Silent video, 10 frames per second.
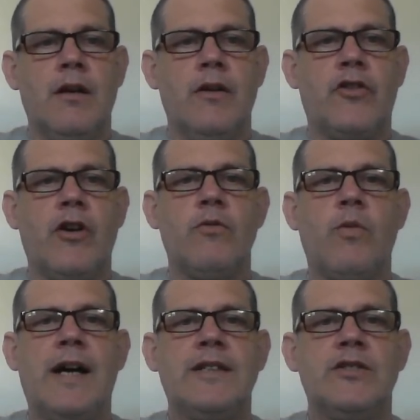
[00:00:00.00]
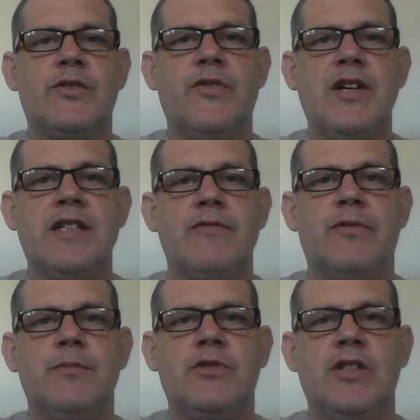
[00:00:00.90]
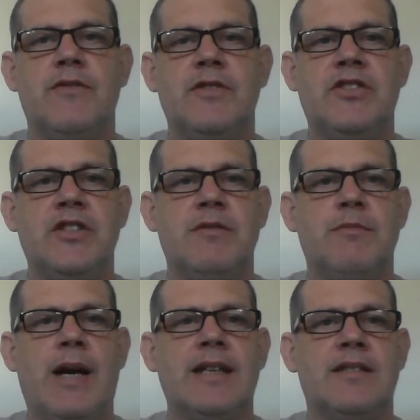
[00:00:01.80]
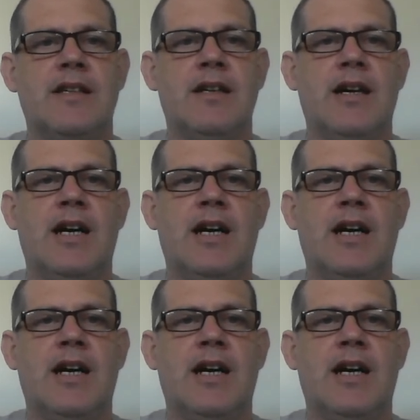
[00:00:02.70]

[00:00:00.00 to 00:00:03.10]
So why does freedom from servitude matter?